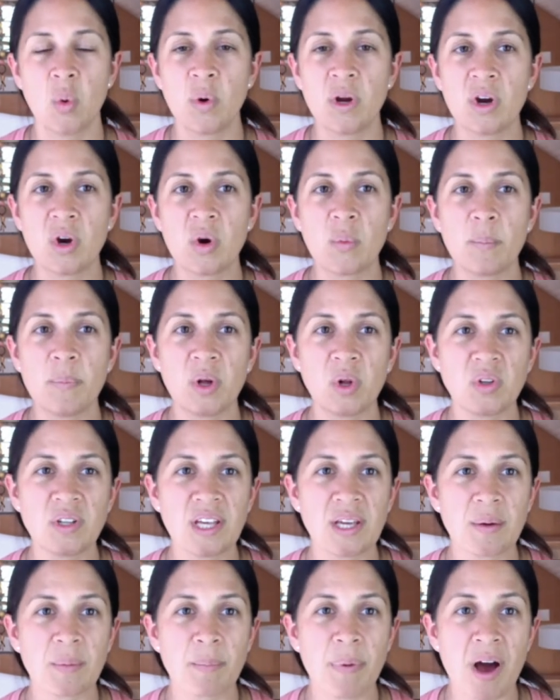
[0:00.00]
We are
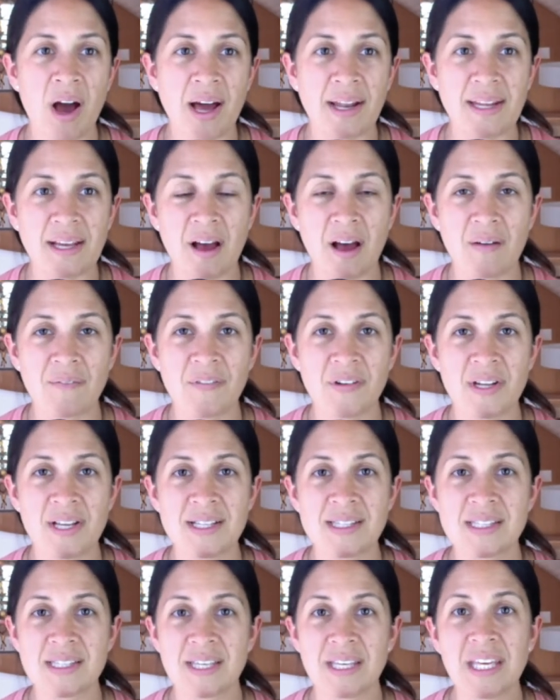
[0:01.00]
building potty
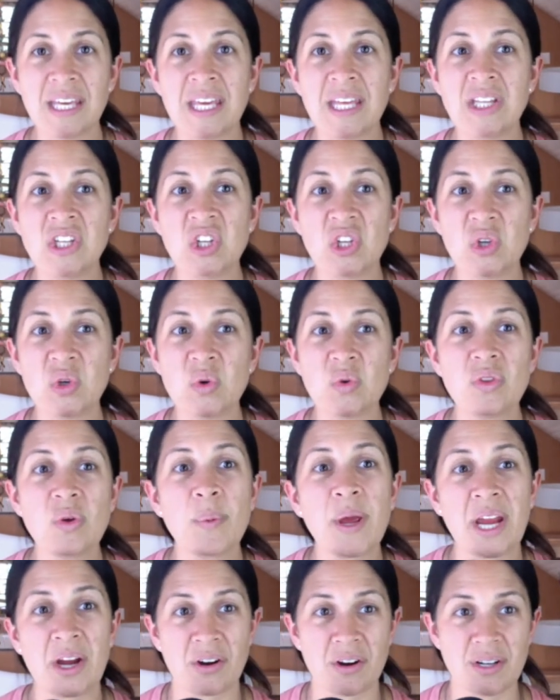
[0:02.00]
confidence in you, the
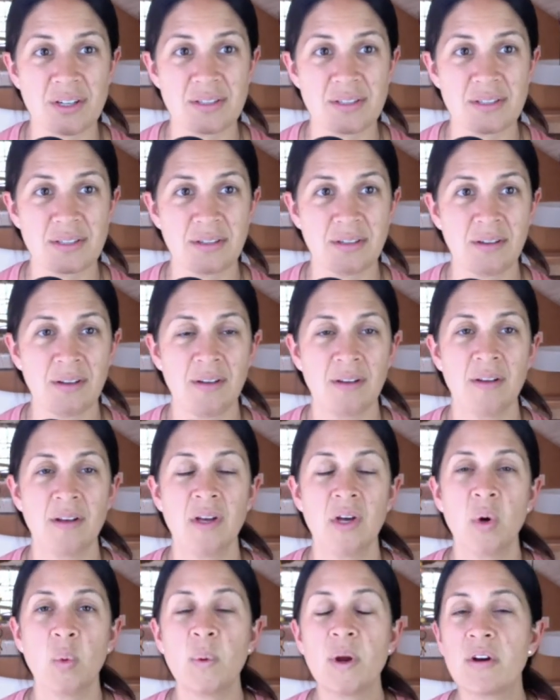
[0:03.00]
parent.
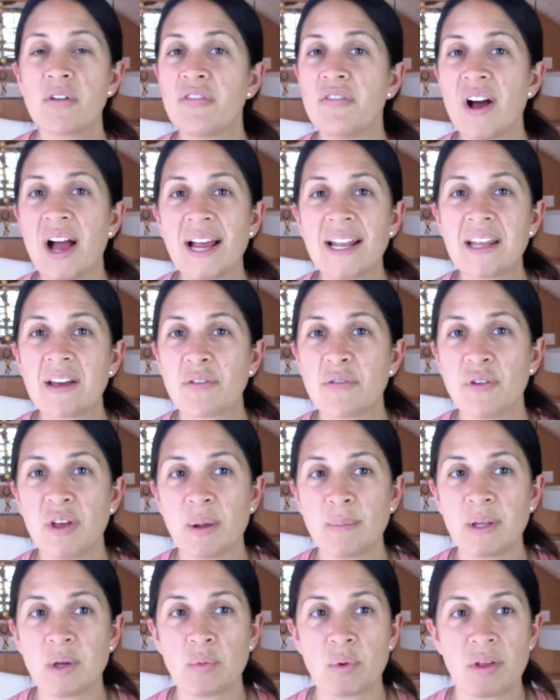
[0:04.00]
We are finding a
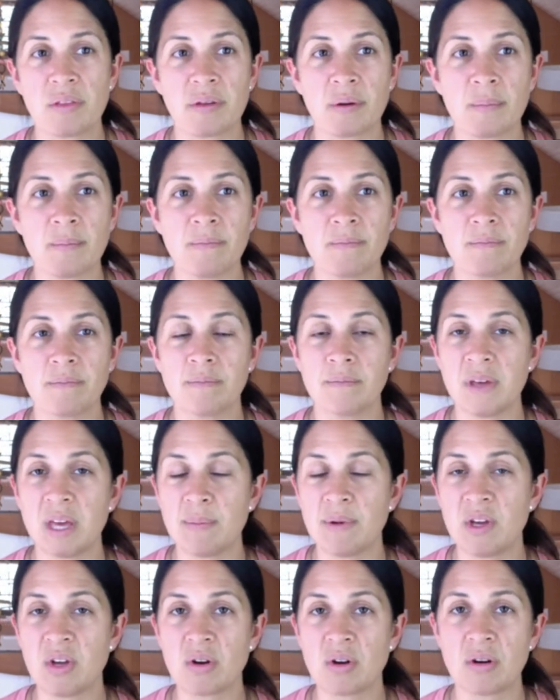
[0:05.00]
family rhythm
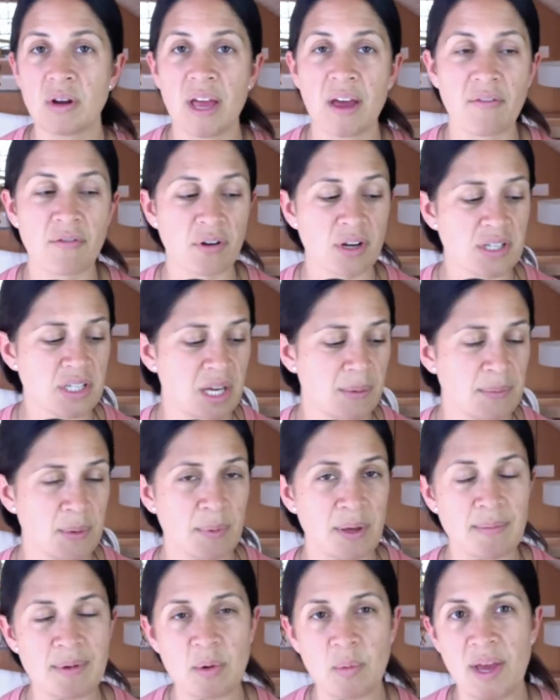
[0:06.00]
maybe you're every time the
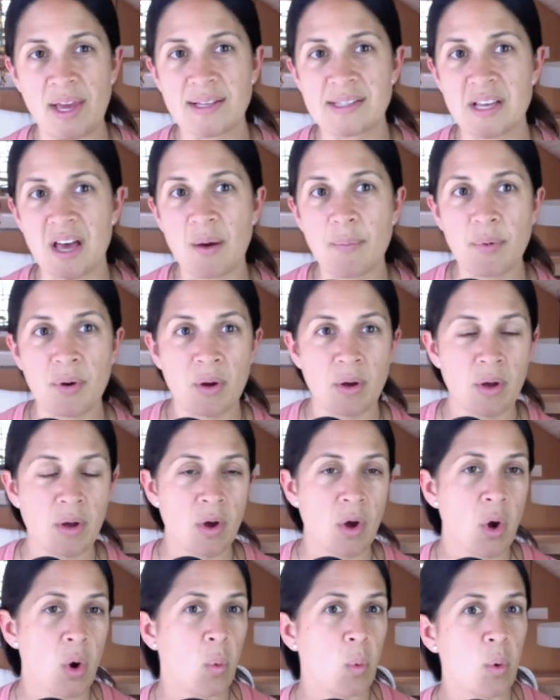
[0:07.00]
baby wakes up,
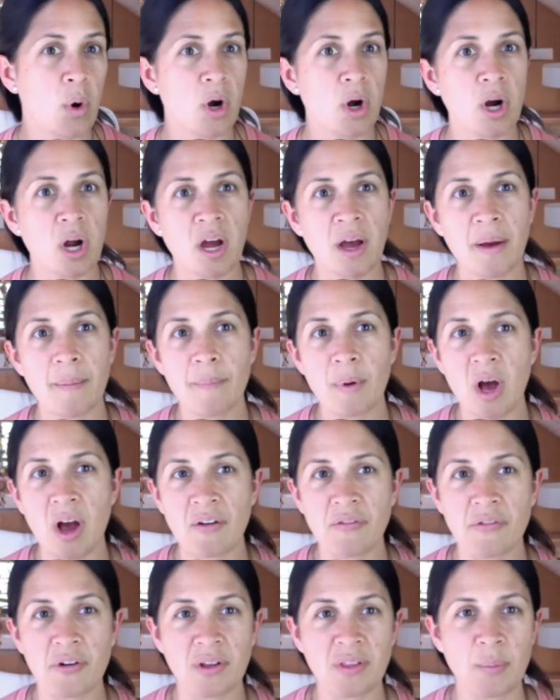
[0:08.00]
we're um,
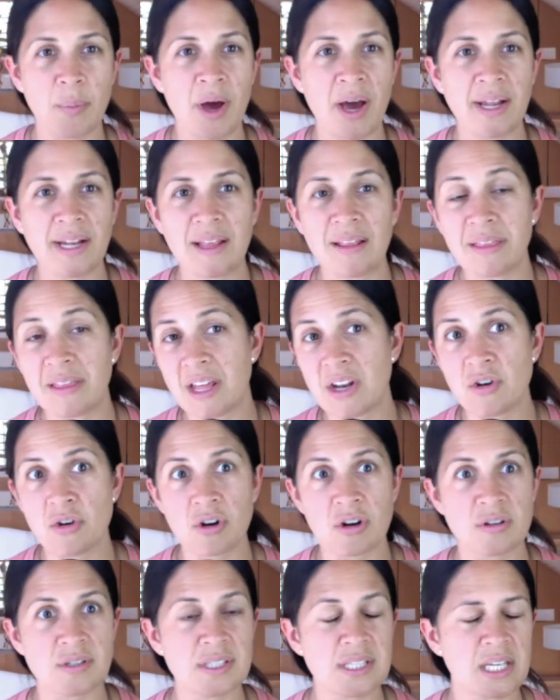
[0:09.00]
offering the potty, then
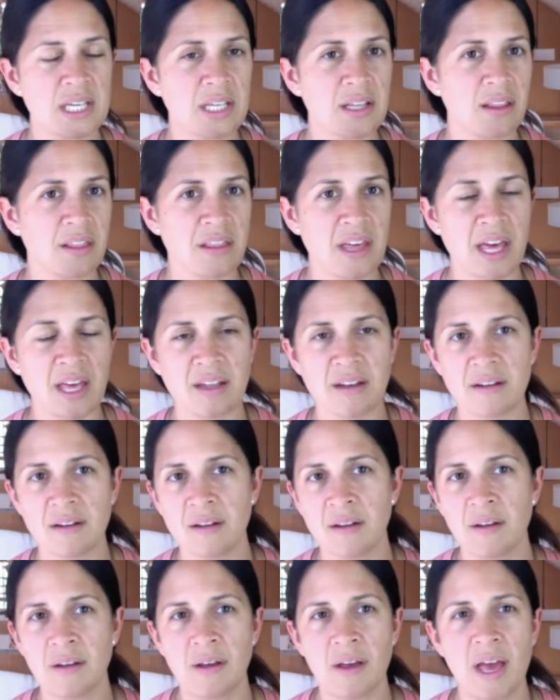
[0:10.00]
nursing, then
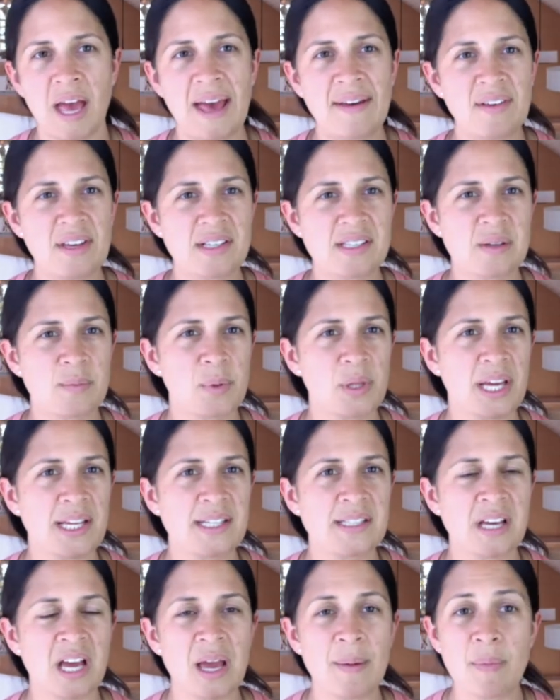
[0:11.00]
having some
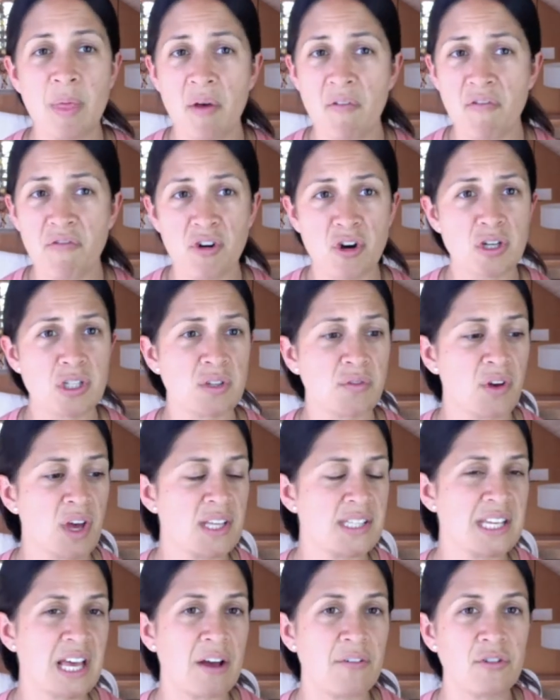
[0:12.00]
playtime. First
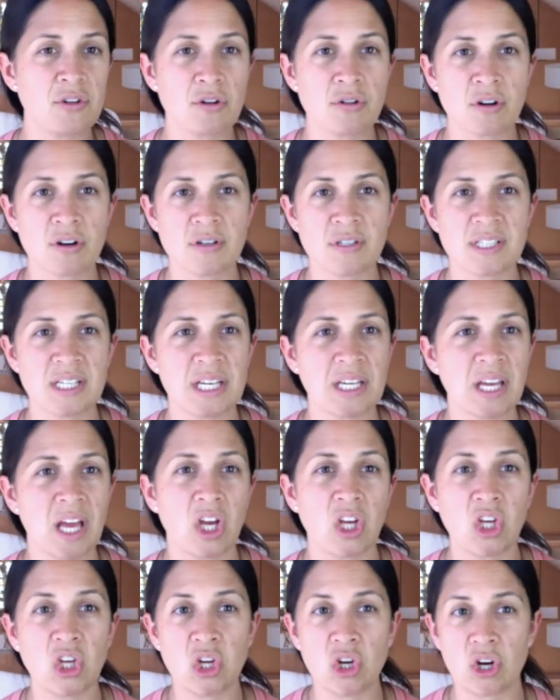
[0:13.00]
fuss after nursing,
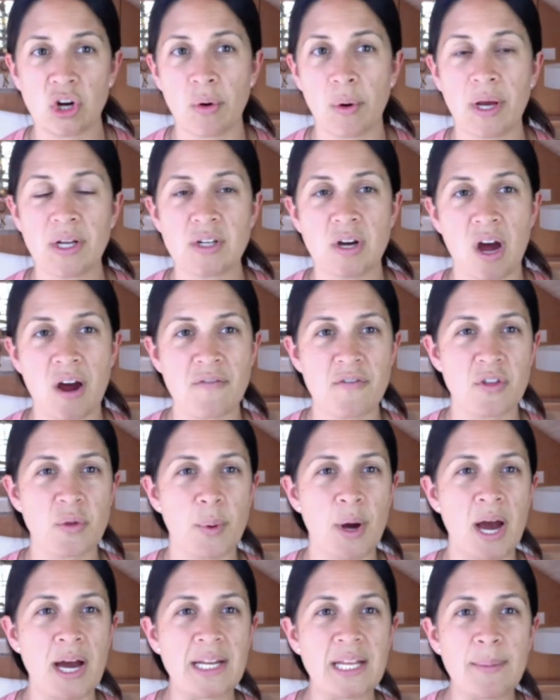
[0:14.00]
you're going to offer
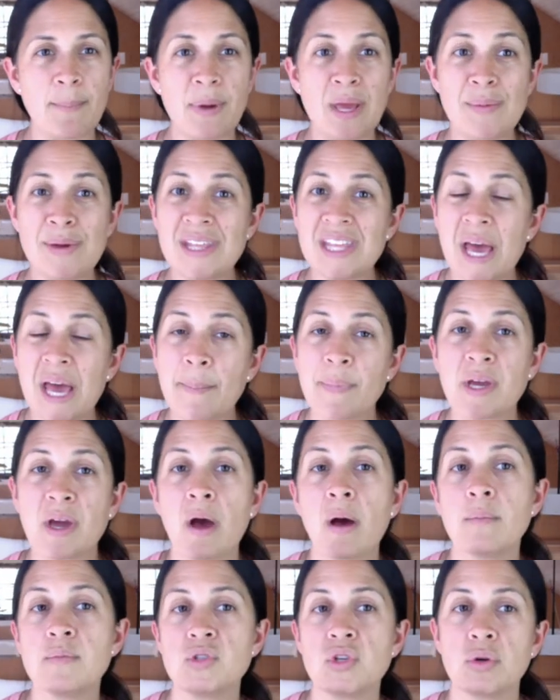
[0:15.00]
the potty. Maybe that
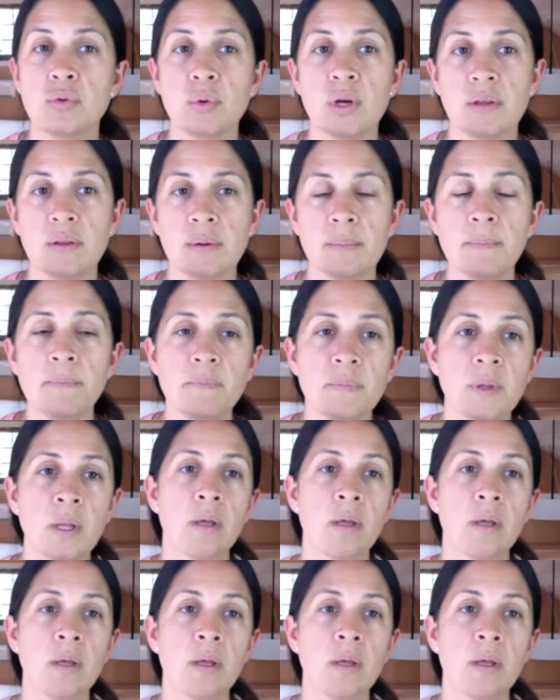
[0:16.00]
becomes your rhythm.